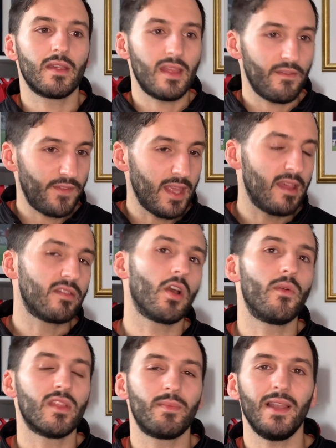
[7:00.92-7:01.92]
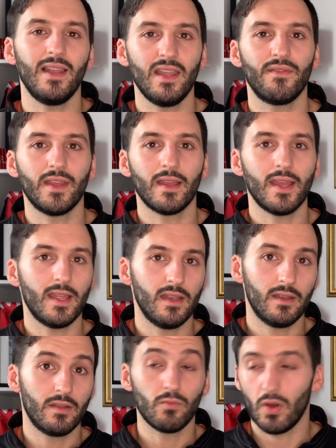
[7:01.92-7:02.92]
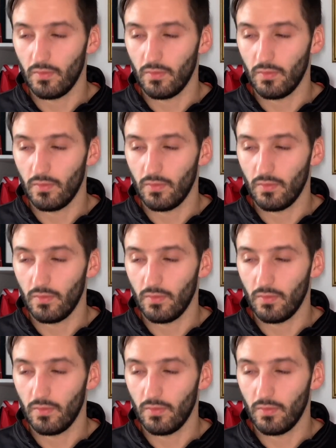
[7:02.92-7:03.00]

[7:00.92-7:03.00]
if he is going to be leaving